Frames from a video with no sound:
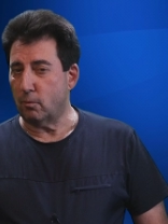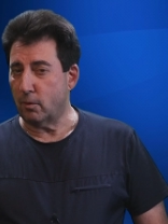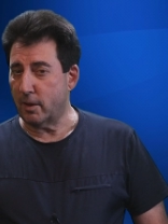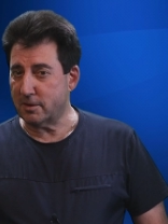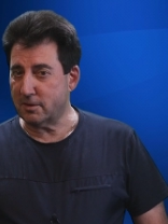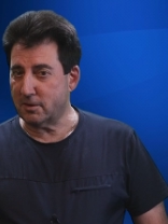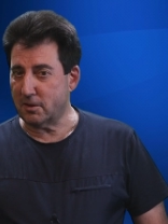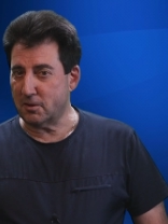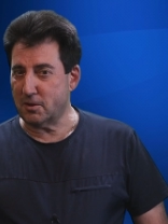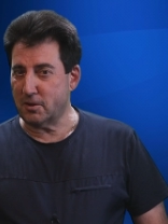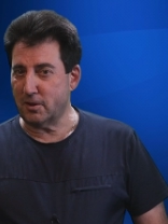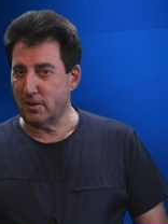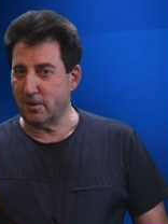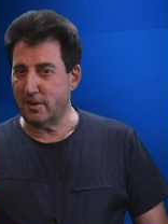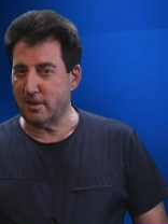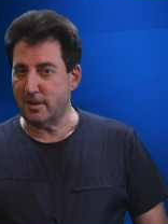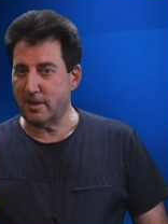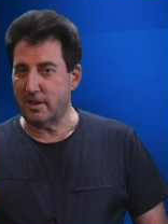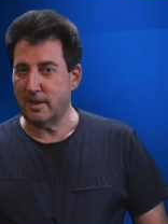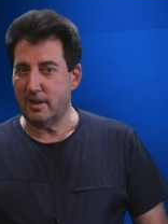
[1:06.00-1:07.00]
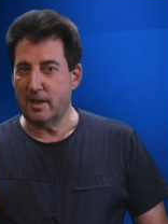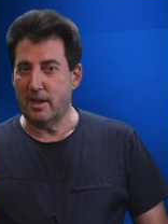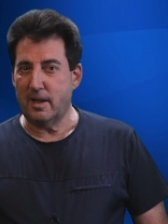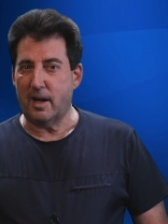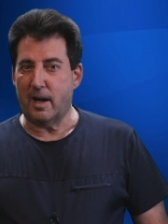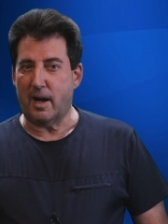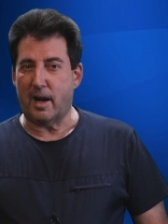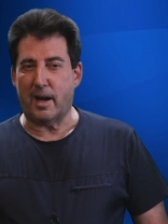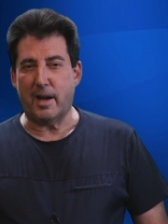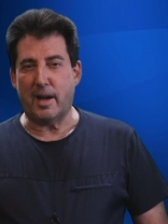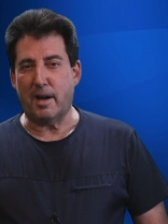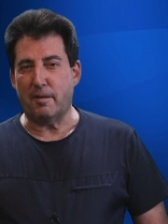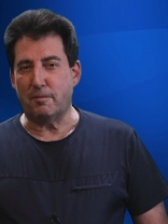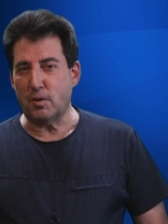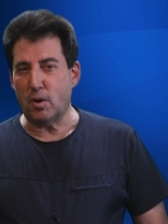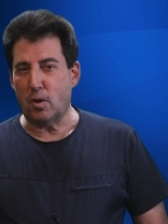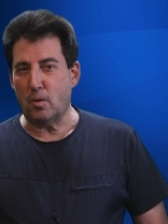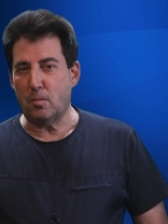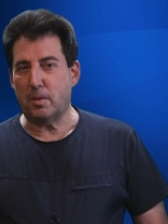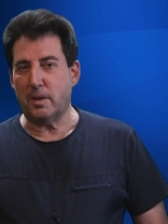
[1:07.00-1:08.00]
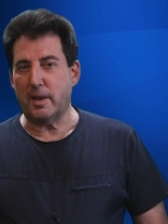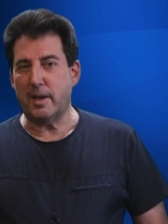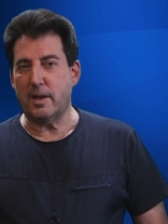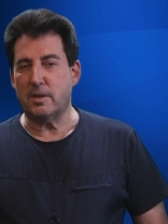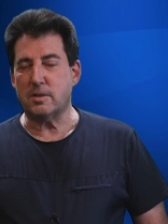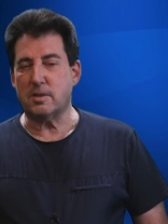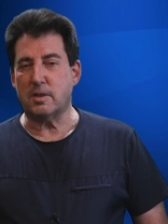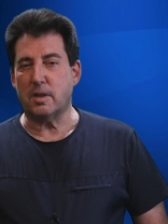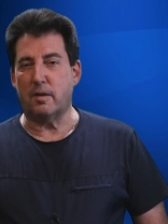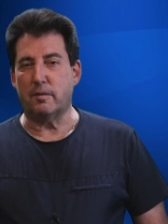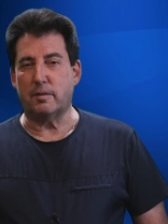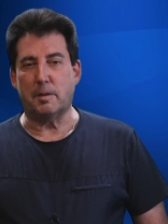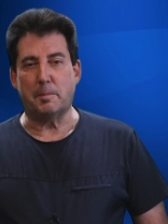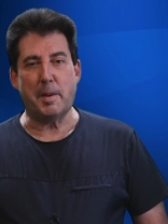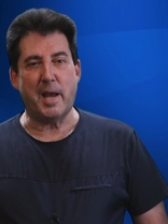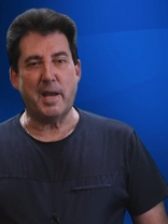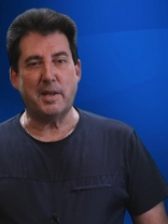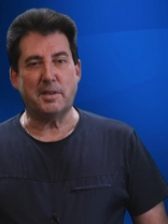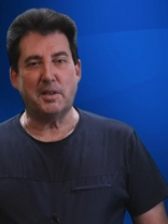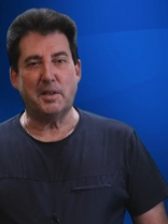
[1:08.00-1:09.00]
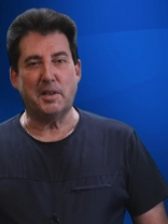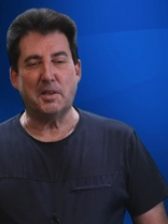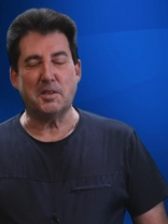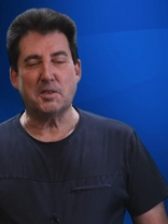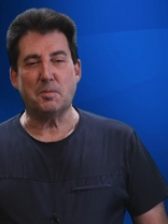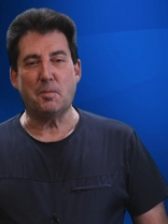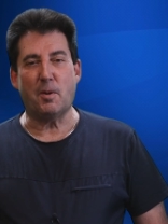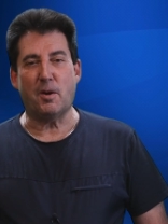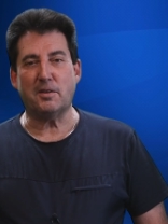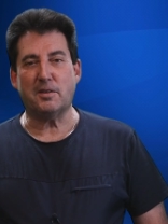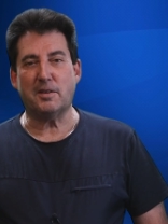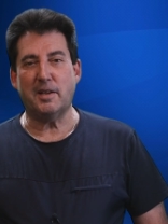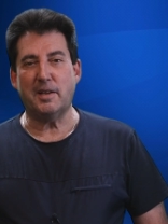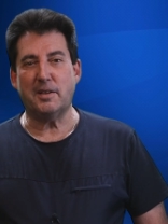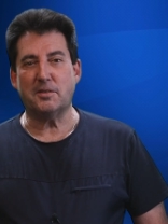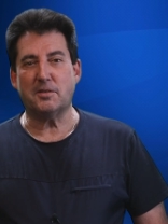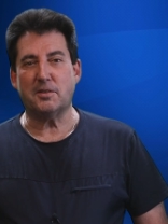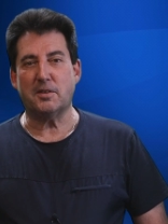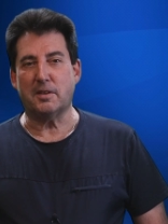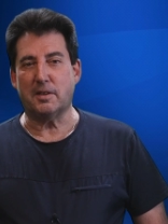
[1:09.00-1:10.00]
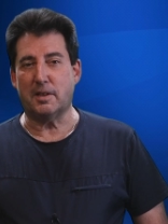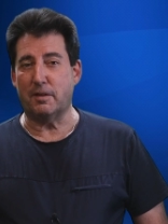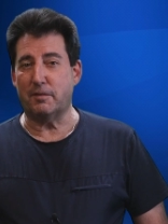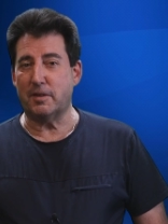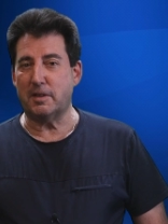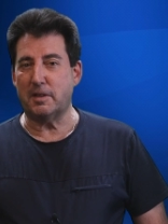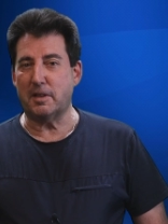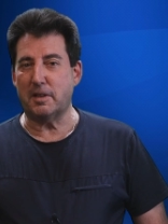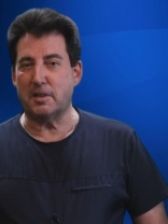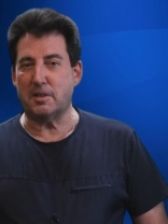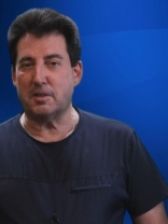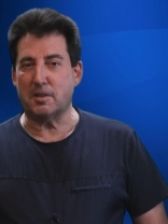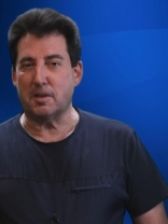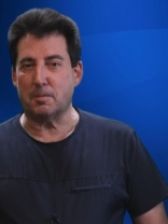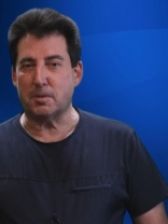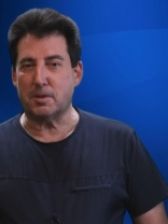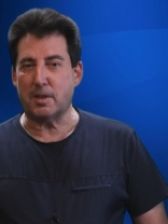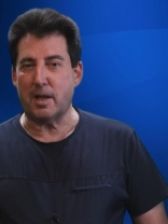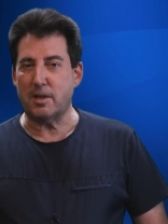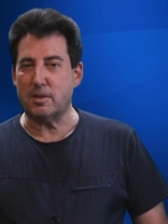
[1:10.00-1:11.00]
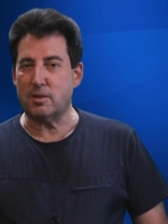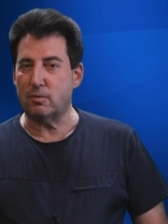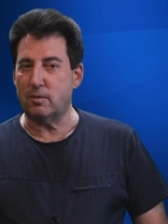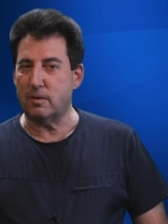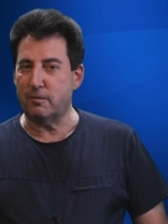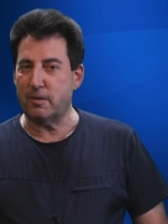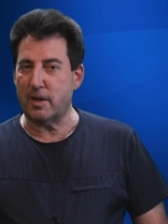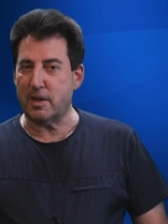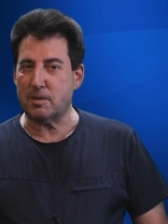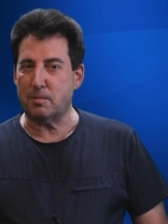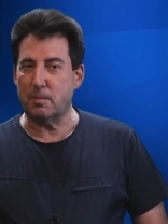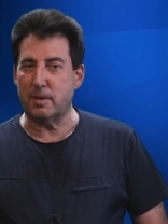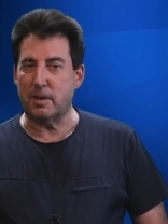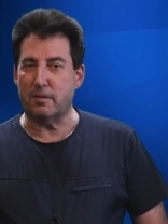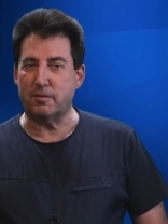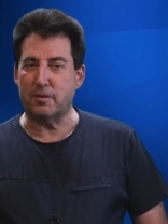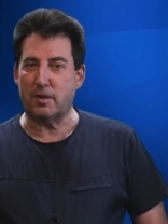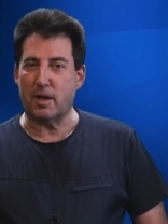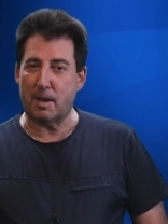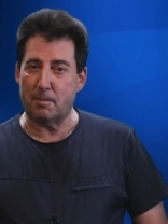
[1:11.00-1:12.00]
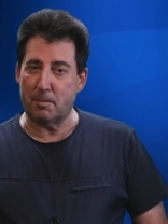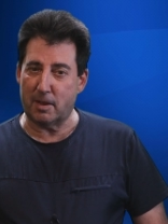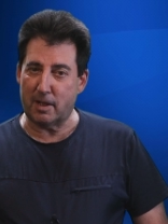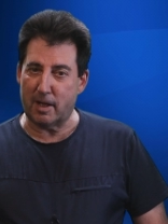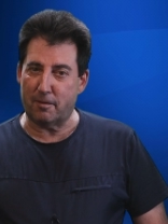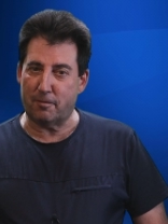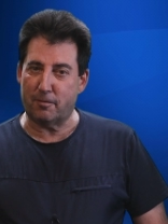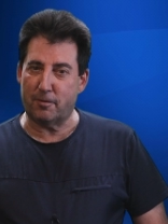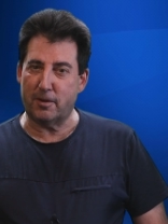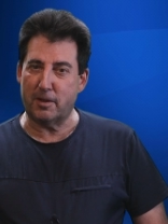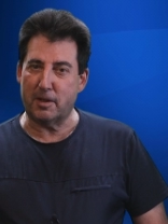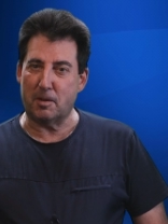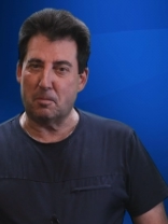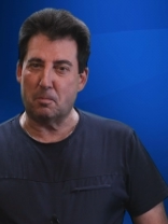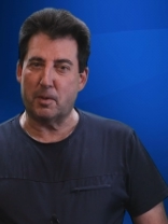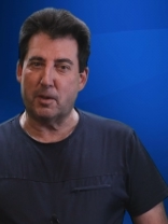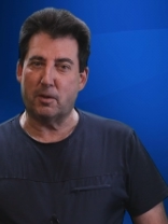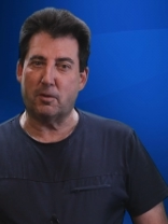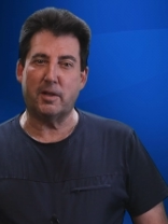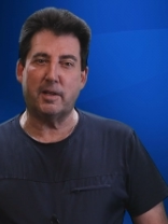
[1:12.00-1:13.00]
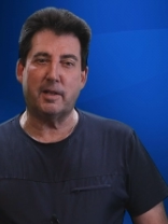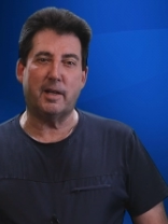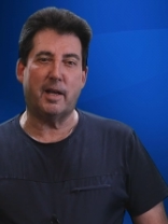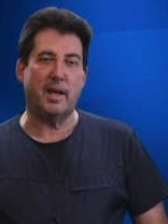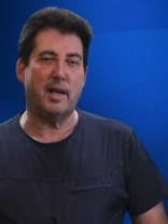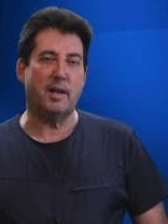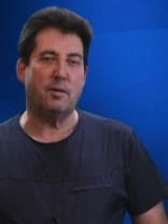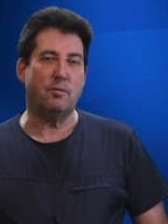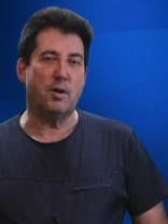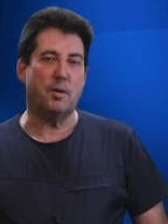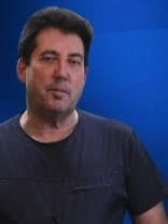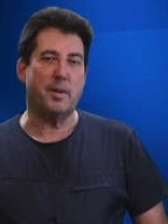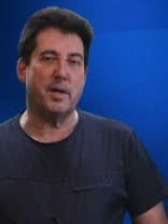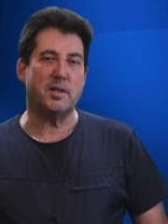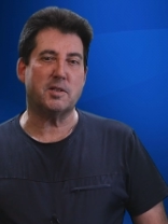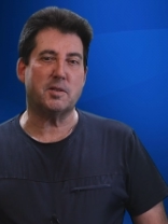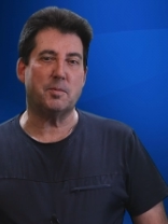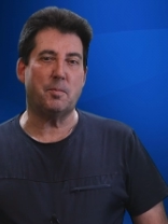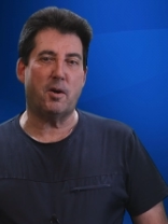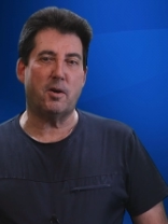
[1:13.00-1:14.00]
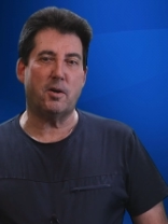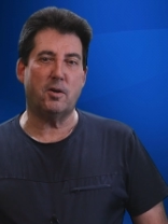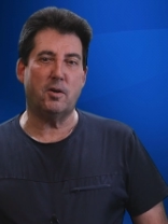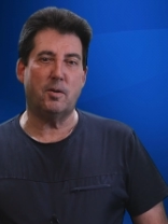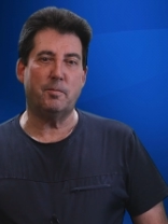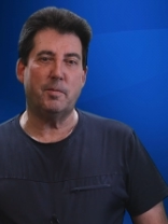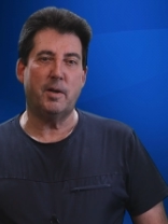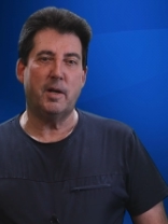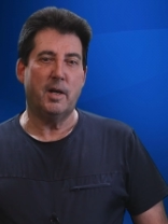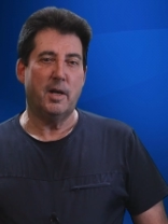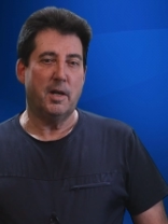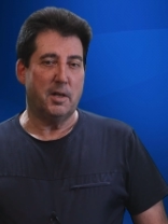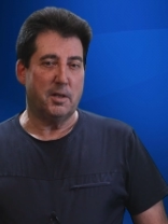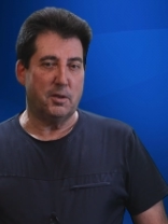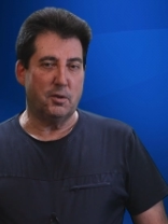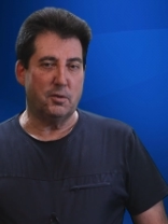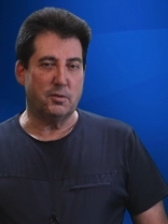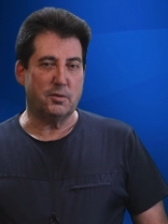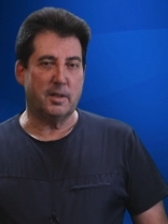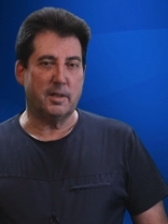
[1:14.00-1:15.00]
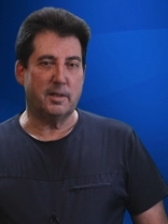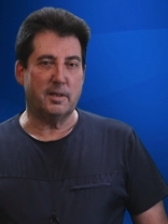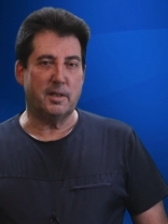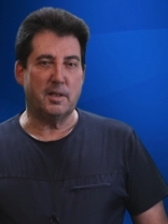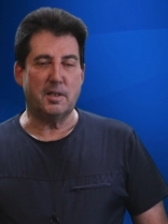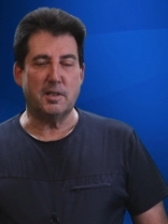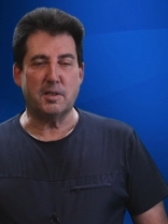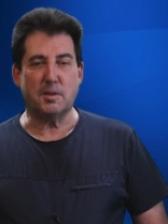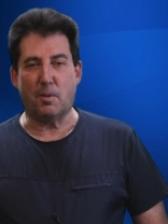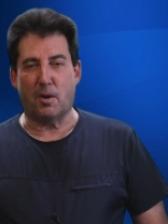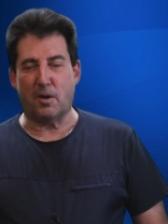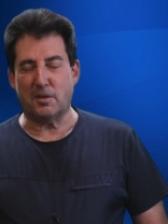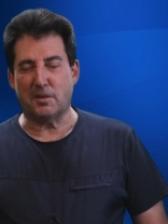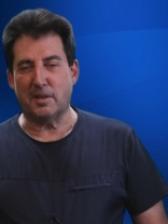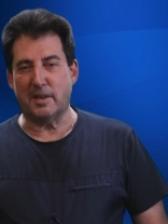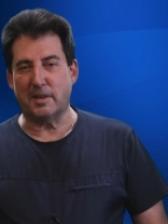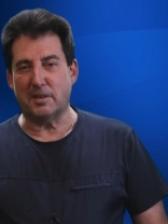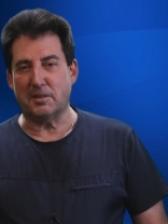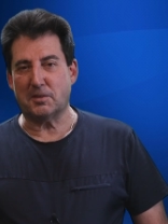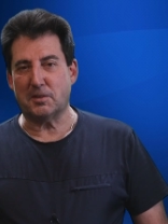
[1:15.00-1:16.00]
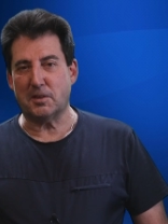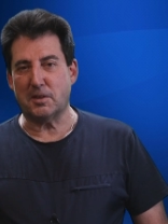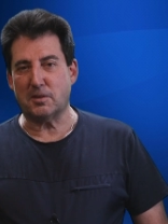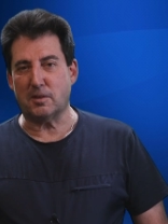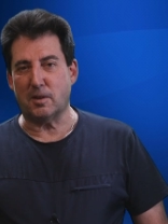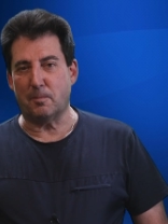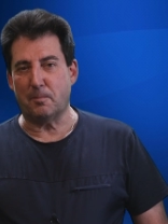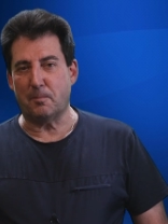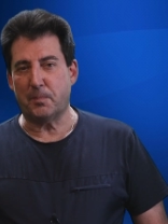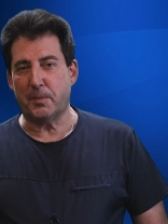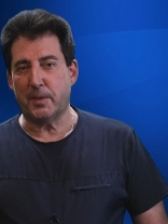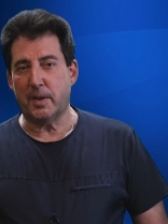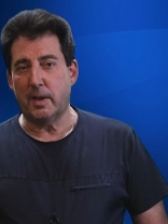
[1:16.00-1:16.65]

Rest assured, I have no plans of abandoning SmartThings given the substantial investment of time and effort in building a robust smart home using the SmartThings system.